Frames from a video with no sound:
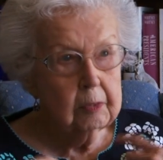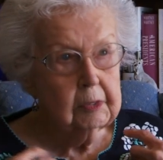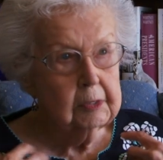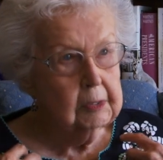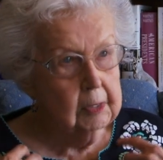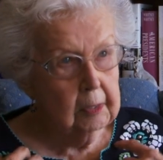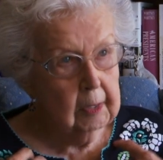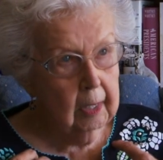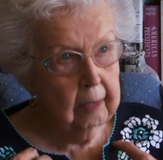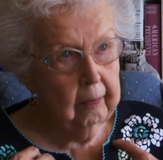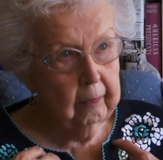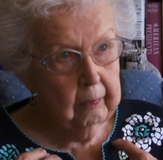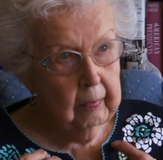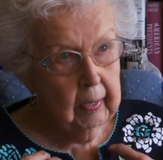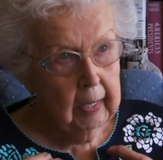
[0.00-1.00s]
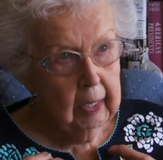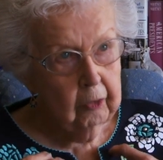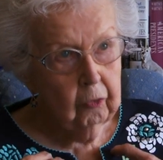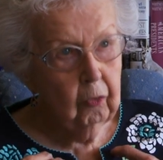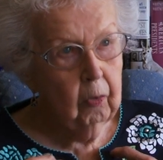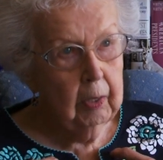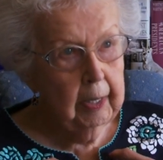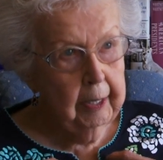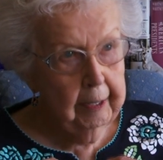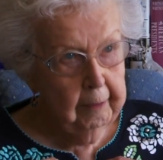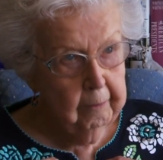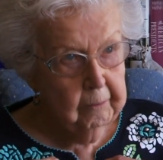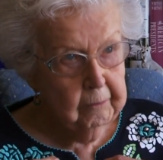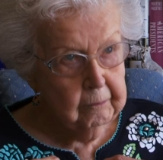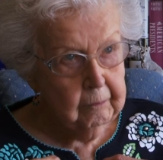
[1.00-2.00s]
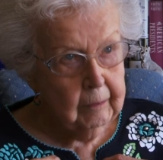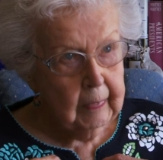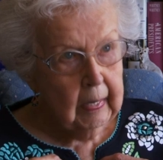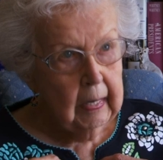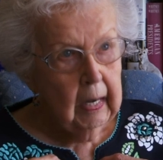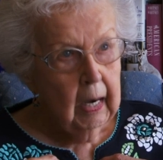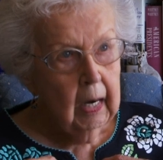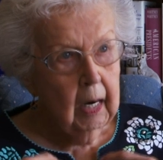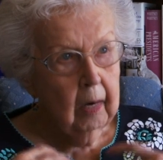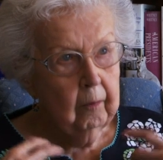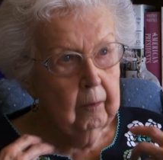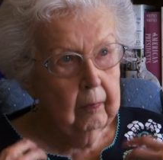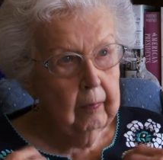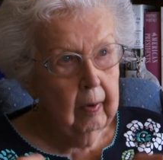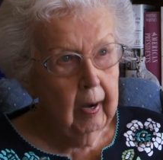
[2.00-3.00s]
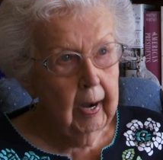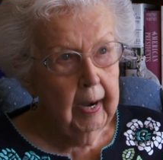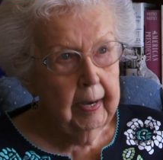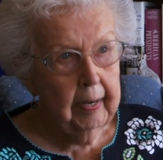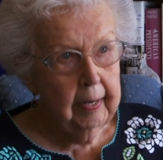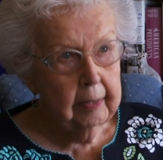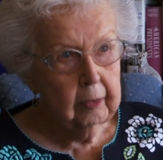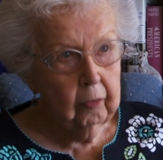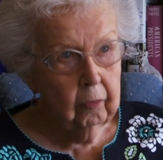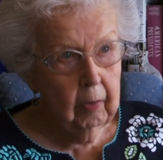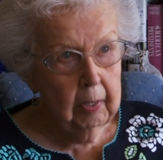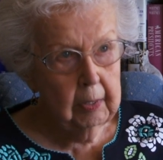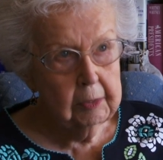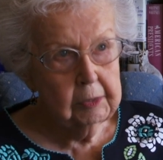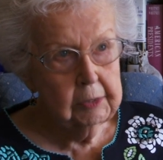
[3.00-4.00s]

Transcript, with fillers: was gray our, um, I had a gray